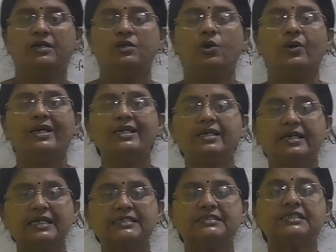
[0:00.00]
Now, in
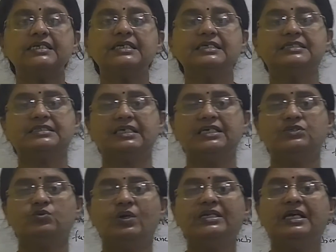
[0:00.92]
resting
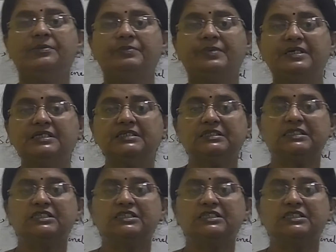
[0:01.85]
stage, what happens?